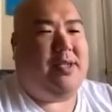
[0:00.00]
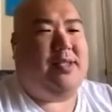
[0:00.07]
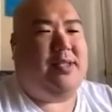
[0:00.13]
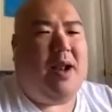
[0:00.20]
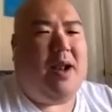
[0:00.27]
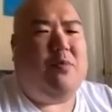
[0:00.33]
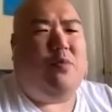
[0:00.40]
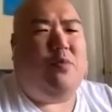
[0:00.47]
that
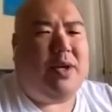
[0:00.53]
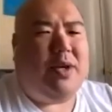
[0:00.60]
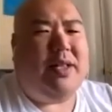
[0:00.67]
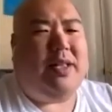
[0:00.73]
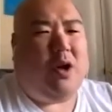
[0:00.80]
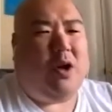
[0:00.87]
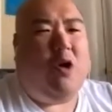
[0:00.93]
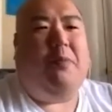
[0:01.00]
I'm
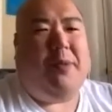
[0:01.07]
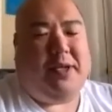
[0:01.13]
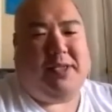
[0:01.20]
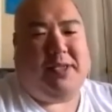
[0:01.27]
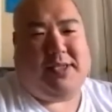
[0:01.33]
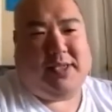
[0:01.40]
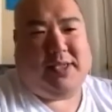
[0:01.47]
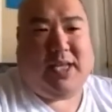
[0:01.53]
really hoping
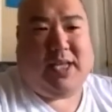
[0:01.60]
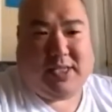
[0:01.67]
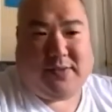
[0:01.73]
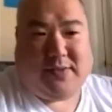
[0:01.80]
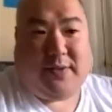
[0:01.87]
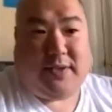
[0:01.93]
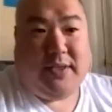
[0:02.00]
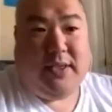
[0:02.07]
is
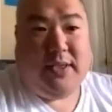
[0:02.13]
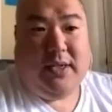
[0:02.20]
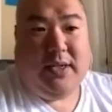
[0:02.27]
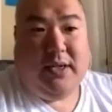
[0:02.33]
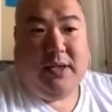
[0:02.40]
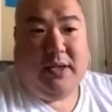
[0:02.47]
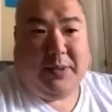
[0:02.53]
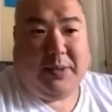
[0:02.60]
successful
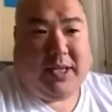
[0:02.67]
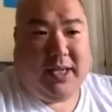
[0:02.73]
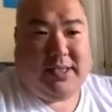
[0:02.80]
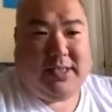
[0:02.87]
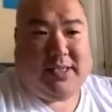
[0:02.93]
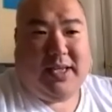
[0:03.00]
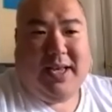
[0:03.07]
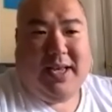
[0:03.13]

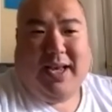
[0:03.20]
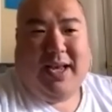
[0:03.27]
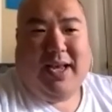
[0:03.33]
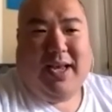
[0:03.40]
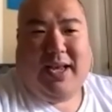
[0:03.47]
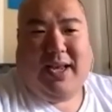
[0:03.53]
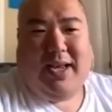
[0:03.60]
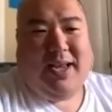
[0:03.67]
because yeah, I mean the
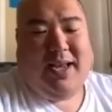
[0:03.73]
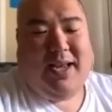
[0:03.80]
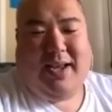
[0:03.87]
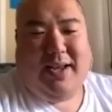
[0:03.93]
Hampton was